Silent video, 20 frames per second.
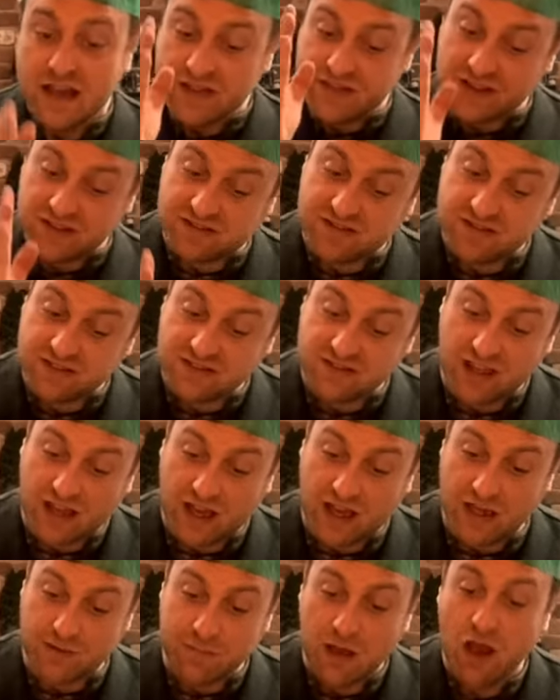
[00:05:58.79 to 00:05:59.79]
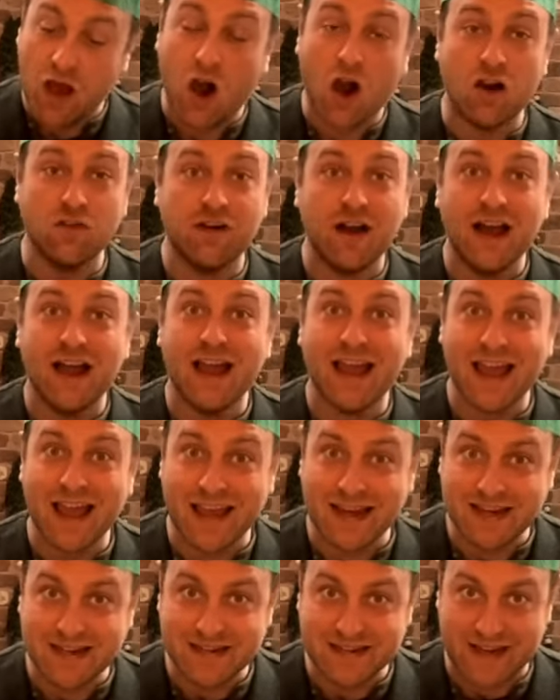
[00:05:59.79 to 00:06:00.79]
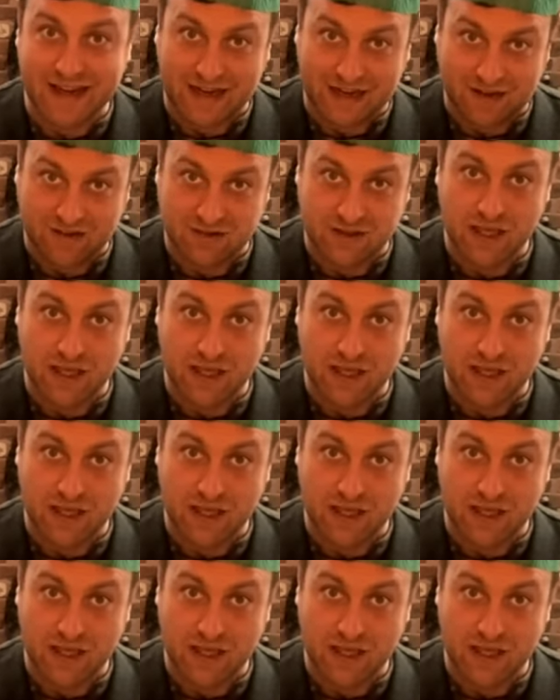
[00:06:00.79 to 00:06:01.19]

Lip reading: This is a time of endings.